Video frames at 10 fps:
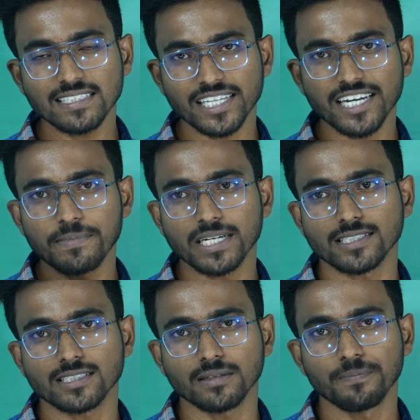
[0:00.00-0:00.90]
3
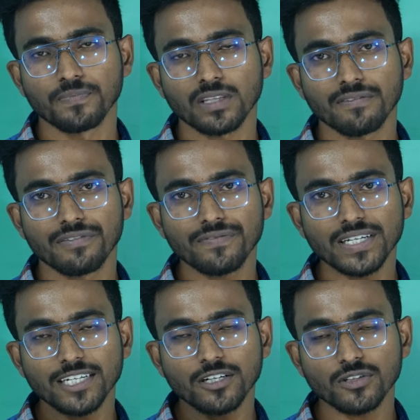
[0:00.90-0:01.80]
minutes.
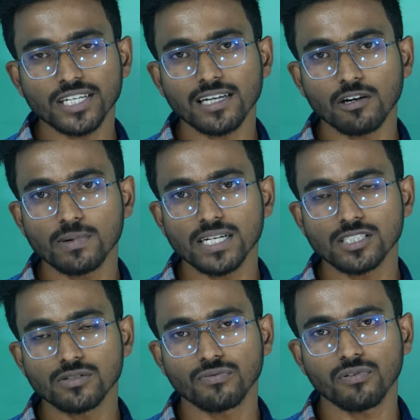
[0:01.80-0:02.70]
15 into 3 how
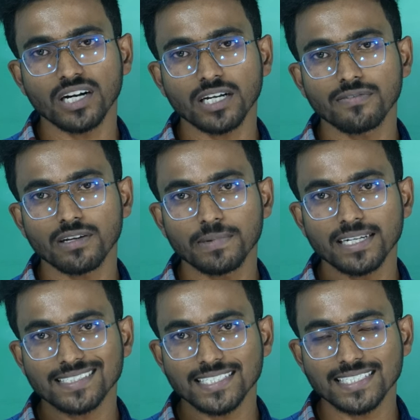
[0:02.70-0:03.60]
much? 45
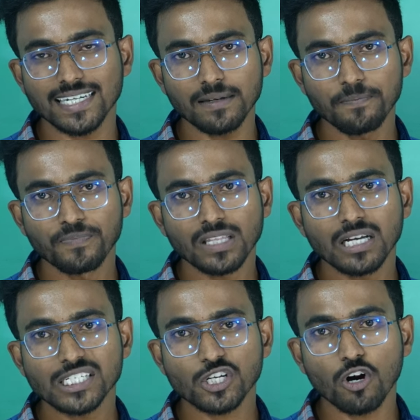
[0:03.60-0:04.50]
minutes is the
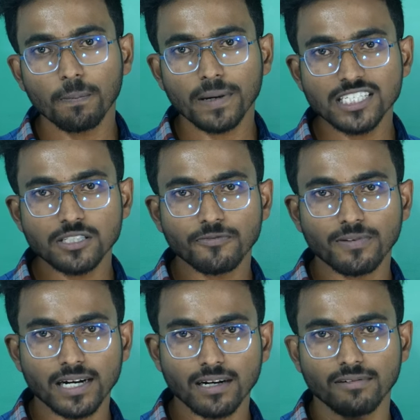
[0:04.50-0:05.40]
stoppage
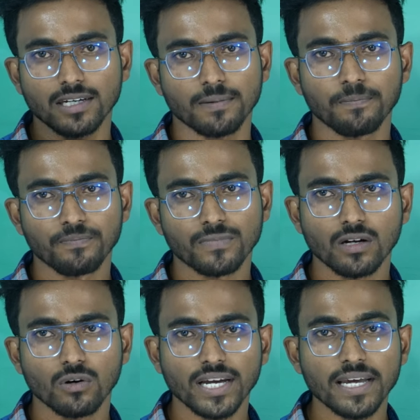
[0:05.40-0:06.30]
per hour.
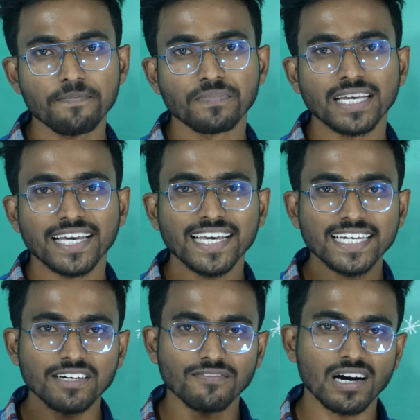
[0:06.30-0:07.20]
Okay,
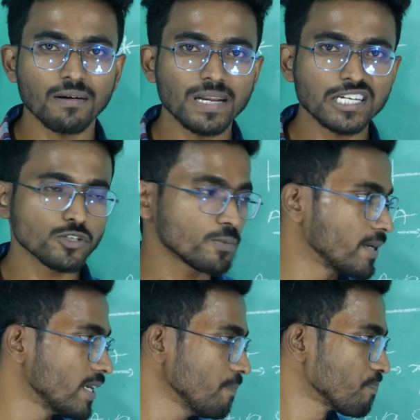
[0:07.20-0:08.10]
here the formula should
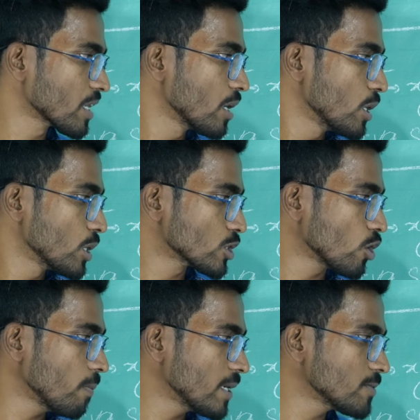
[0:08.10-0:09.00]
be
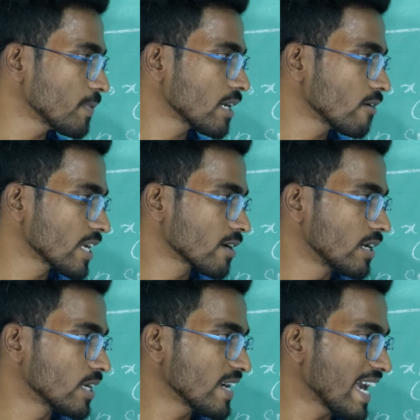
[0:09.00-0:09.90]
stoppage per hour
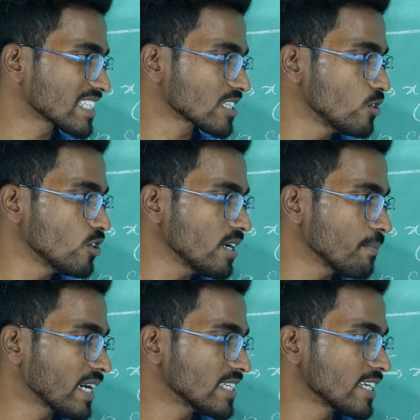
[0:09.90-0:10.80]
equal to excluding
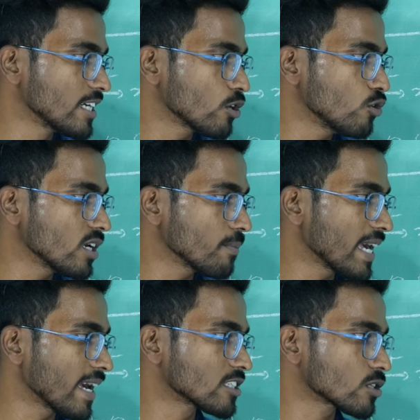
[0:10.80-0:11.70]
minus including by
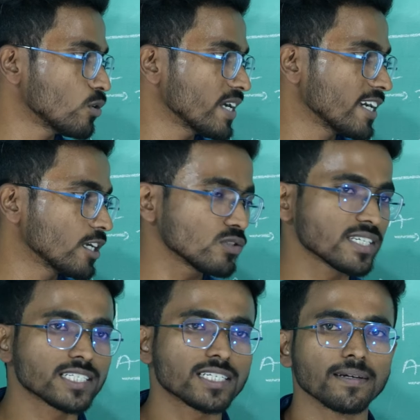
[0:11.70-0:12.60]
excluding into
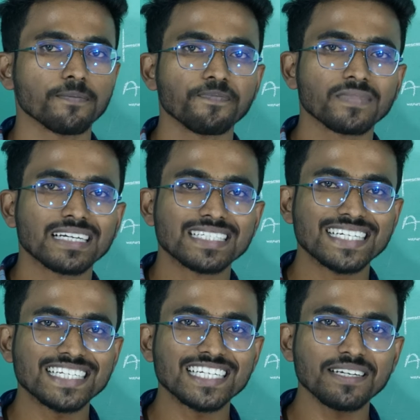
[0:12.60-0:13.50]
60.
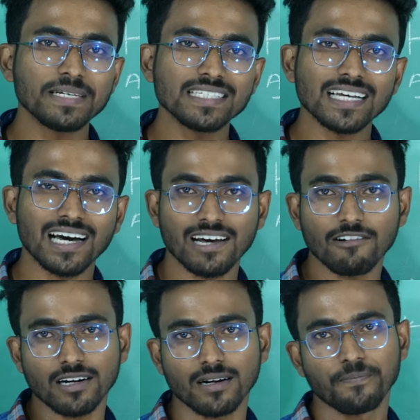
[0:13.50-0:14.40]
60 means
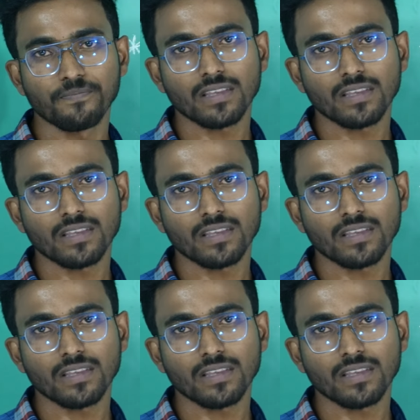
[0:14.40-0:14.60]
hour.